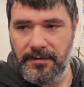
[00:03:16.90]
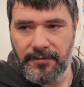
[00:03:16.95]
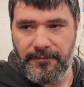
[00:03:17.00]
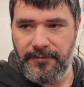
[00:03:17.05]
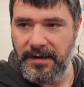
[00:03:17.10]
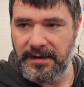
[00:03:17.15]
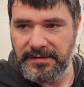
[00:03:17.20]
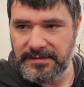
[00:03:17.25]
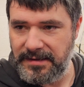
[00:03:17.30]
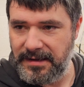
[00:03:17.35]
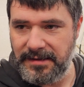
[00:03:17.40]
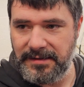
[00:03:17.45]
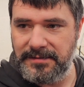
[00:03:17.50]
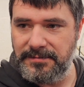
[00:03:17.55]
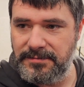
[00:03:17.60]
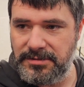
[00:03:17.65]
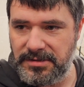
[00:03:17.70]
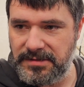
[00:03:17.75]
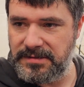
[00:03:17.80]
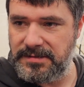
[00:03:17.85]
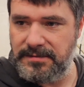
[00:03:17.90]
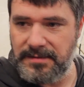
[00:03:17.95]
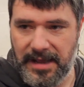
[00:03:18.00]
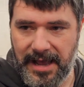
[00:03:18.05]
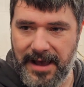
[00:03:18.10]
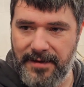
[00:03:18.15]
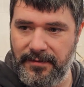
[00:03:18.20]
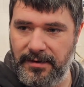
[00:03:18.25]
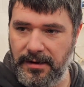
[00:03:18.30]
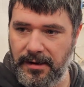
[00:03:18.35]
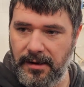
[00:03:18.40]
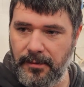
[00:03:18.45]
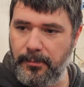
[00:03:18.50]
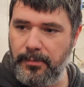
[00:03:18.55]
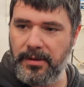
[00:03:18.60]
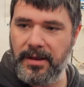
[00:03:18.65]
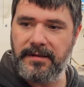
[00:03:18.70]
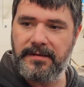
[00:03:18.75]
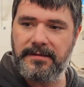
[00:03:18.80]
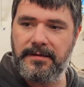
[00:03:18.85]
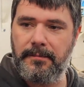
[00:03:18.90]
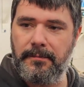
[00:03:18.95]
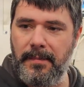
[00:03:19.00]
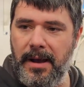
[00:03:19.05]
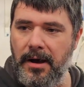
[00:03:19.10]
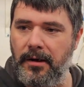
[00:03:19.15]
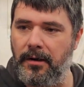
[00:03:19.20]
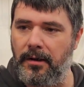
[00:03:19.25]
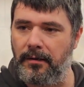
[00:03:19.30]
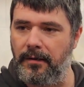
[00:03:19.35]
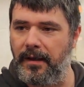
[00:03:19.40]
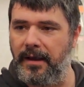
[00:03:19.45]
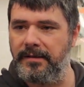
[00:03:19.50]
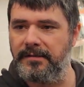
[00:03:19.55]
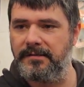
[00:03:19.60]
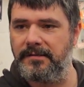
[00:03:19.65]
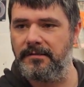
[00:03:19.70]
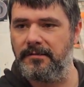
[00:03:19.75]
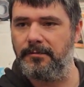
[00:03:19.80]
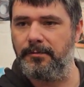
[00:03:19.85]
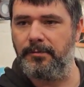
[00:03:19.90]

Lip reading: fixing, just having a place to mount a license